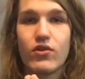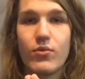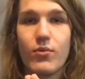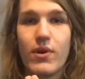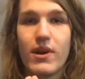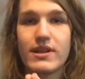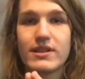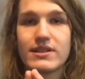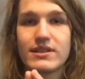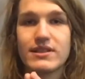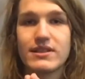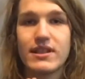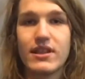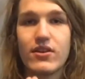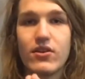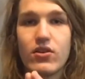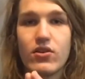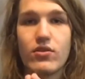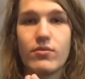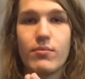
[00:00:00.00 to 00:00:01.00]
You want
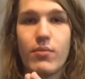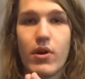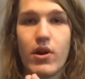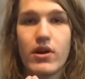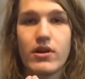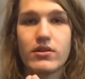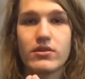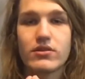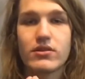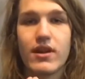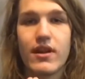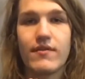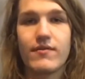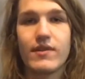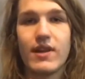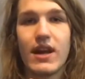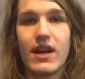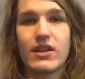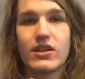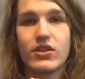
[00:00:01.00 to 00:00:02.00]
sealed parts. If
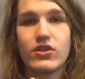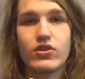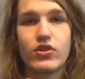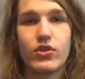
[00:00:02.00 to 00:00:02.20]
not,